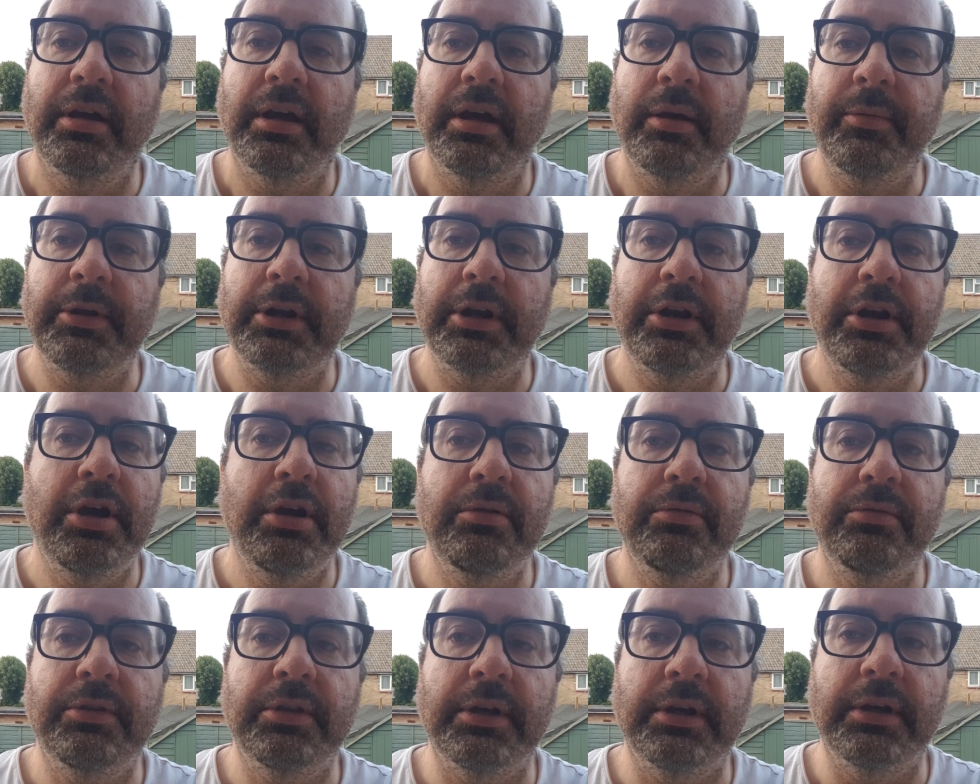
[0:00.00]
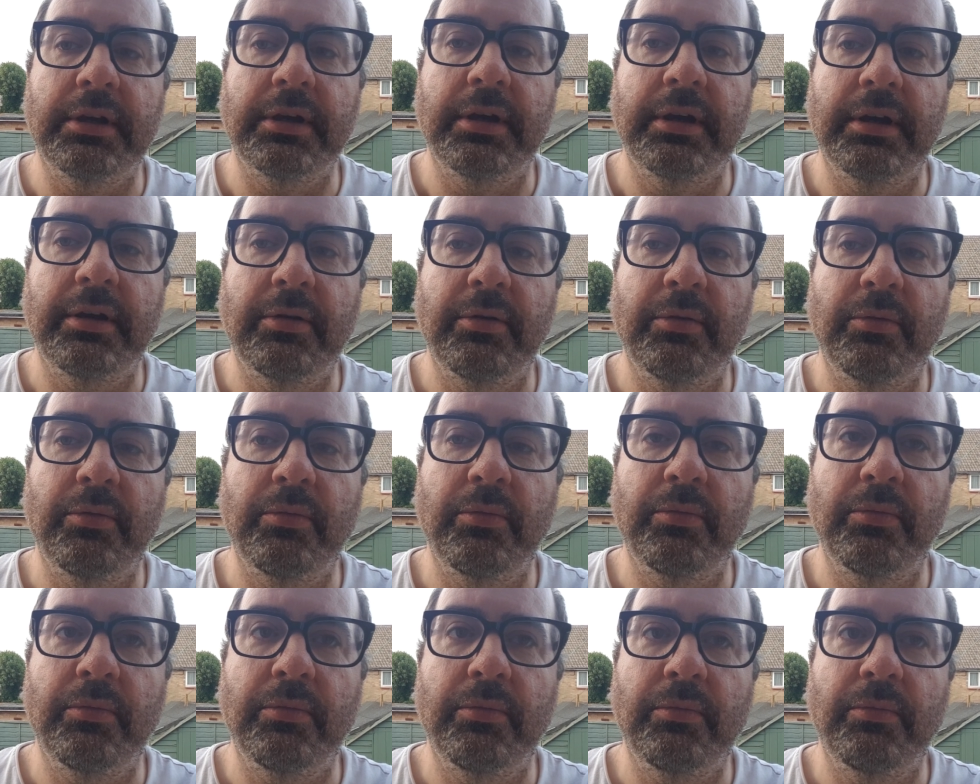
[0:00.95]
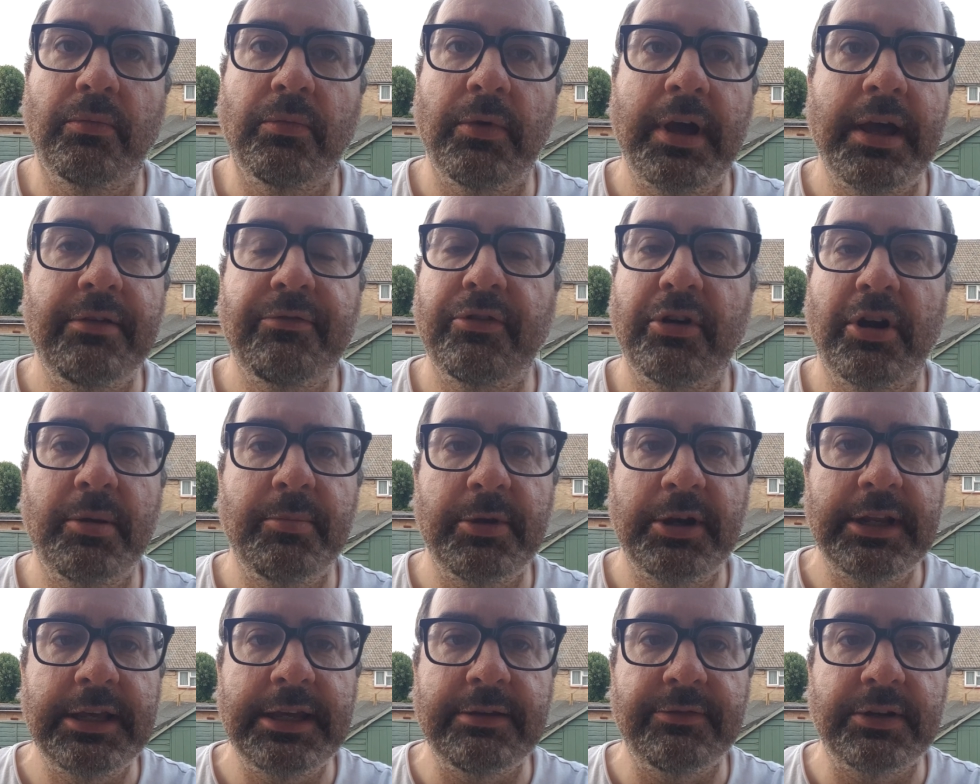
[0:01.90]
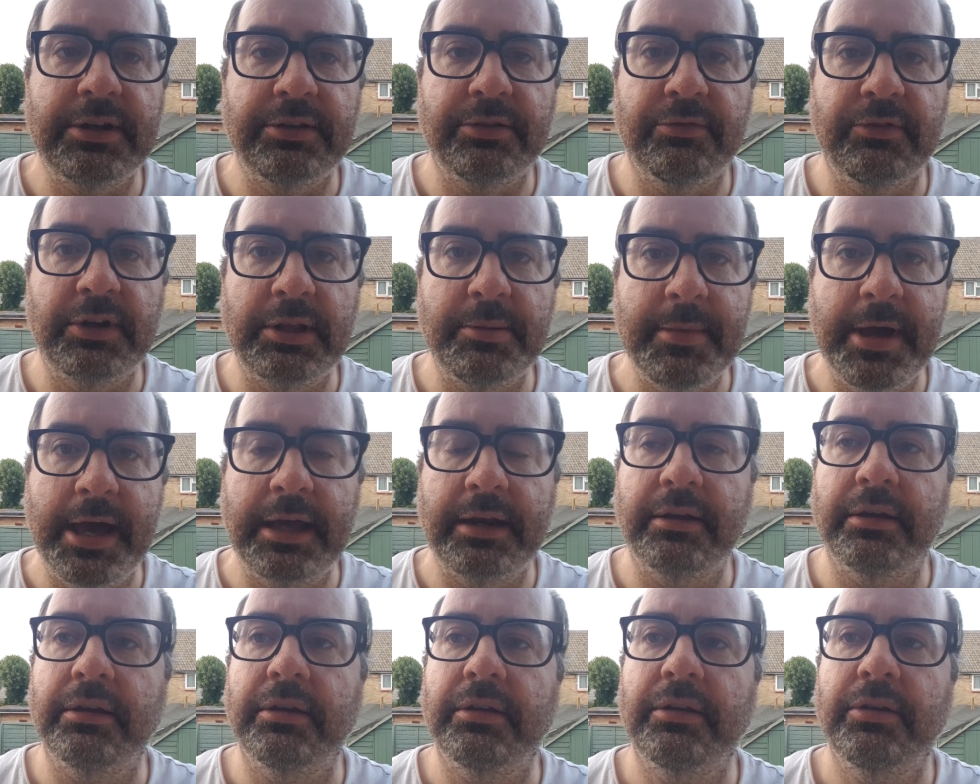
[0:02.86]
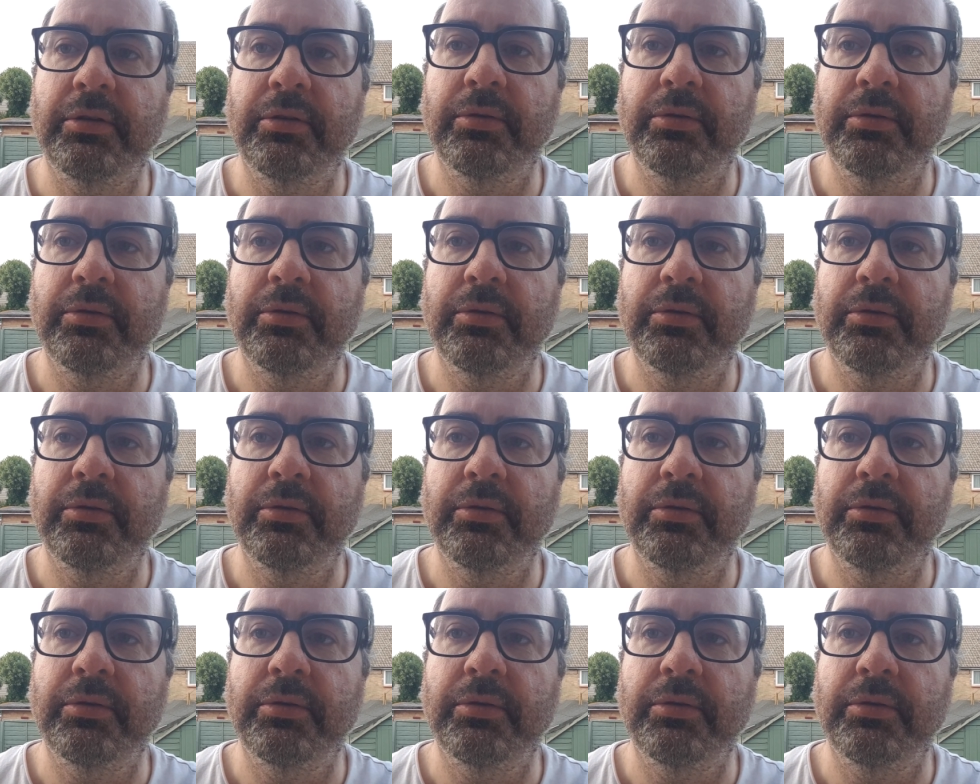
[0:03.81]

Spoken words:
I know that whatever I believe, it doesn't really matter.